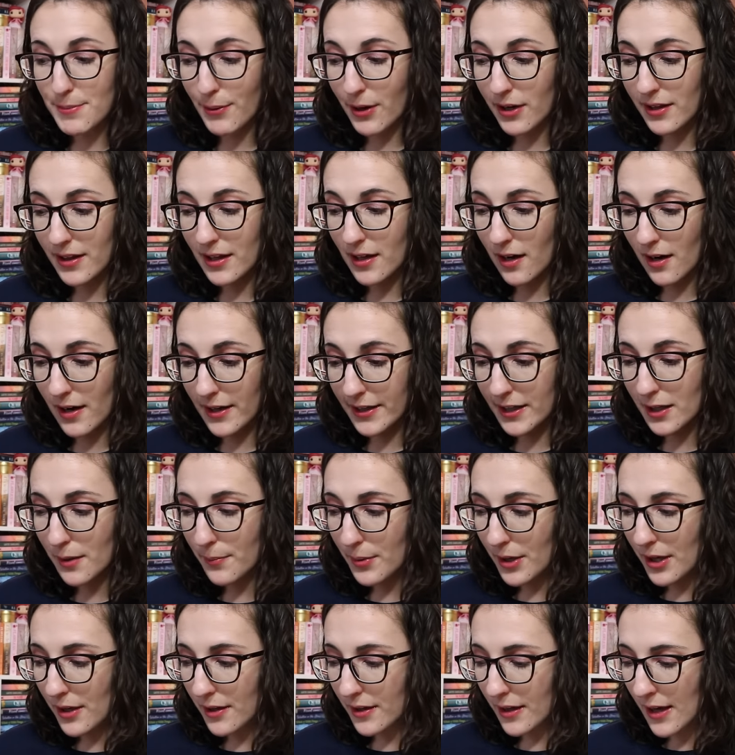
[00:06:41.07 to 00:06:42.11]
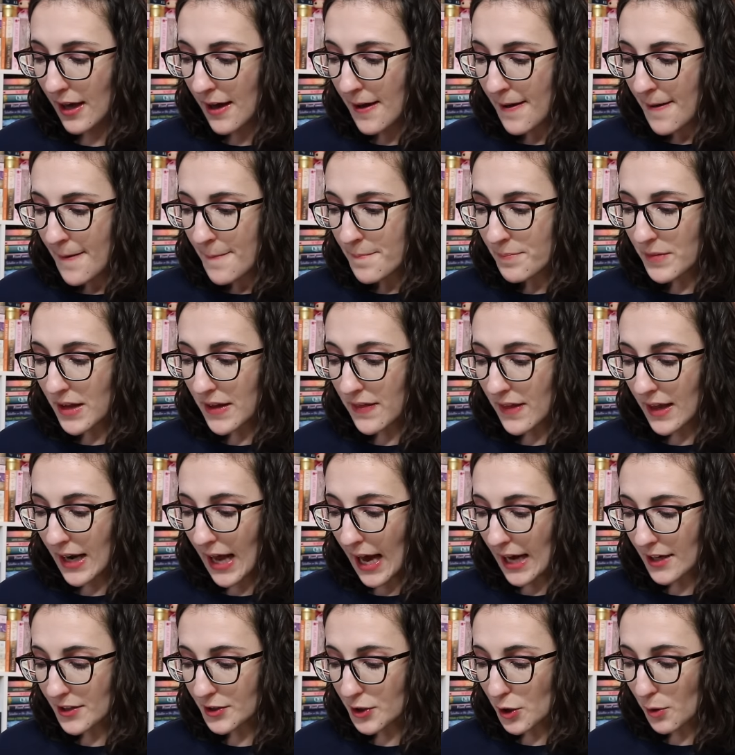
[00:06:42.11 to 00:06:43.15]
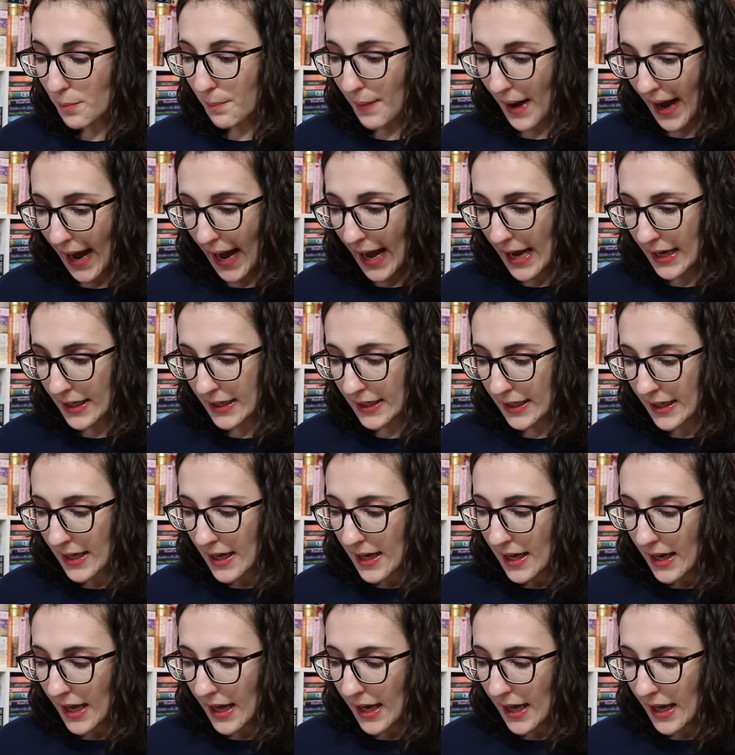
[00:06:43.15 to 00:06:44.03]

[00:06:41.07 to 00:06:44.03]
part of the audiobook and then had to go back.